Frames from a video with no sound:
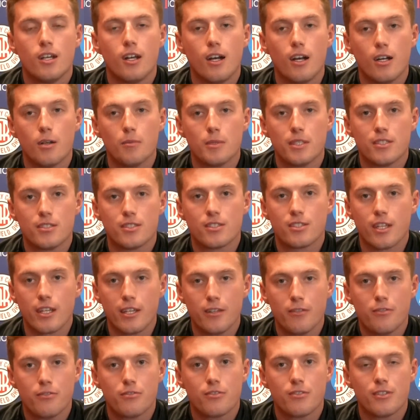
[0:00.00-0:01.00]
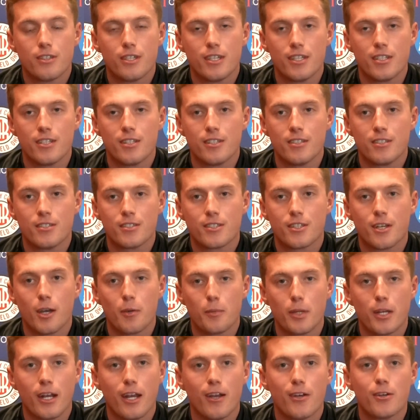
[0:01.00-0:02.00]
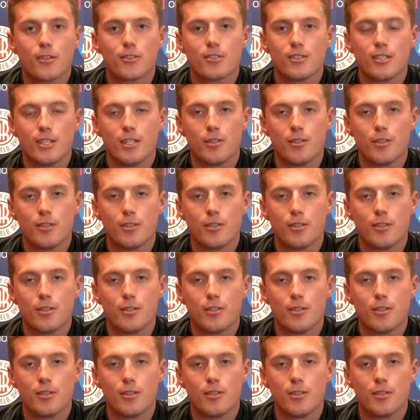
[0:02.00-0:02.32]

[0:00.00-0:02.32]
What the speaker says: and safe in coming out